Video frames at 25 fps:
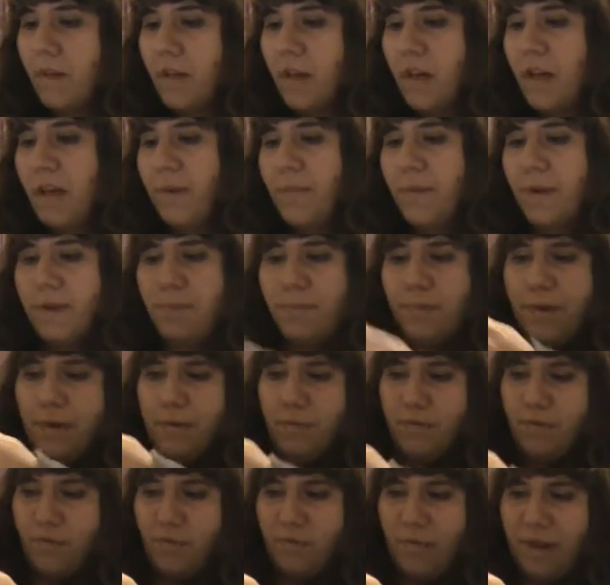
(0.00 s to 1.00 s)
How many
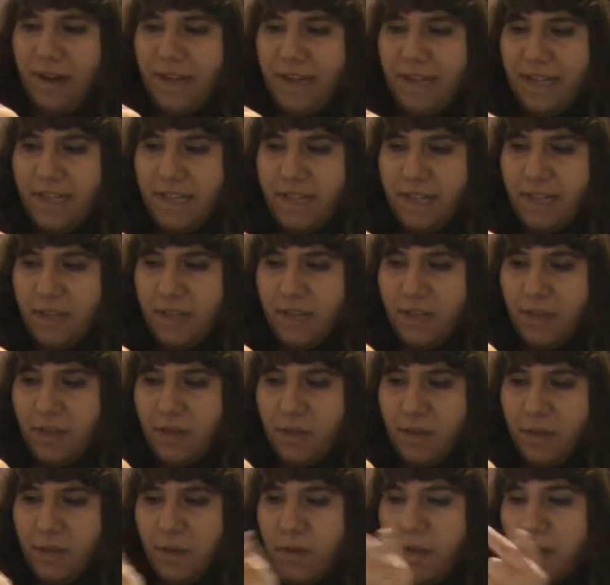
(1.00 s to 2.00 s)
people, the ratings,
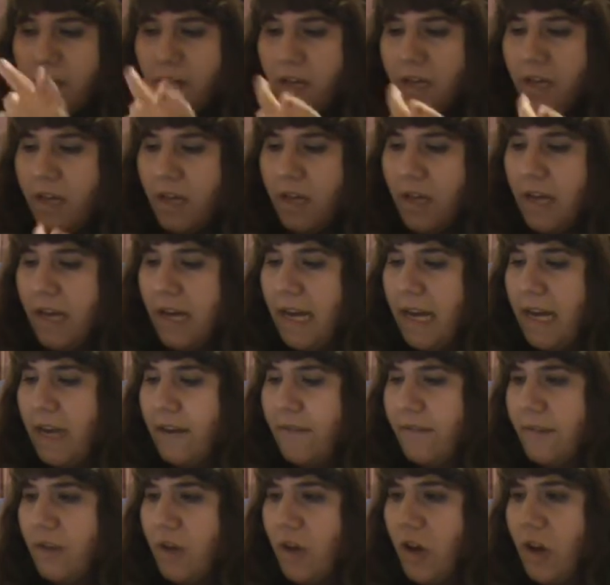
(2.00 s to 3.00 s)
so out
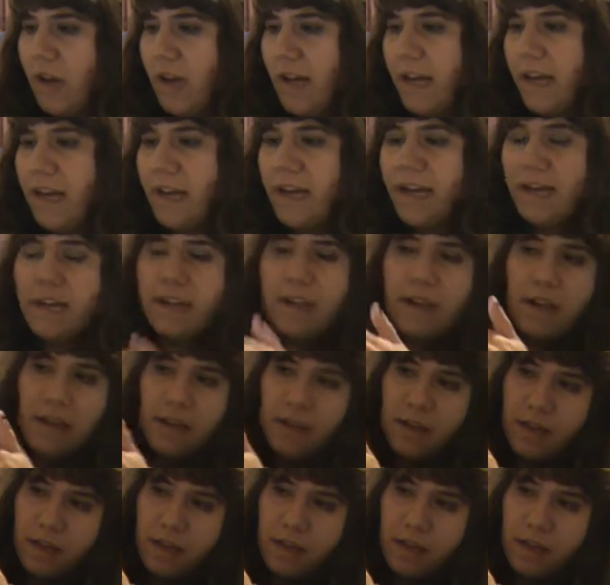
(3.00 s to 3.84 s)
of time.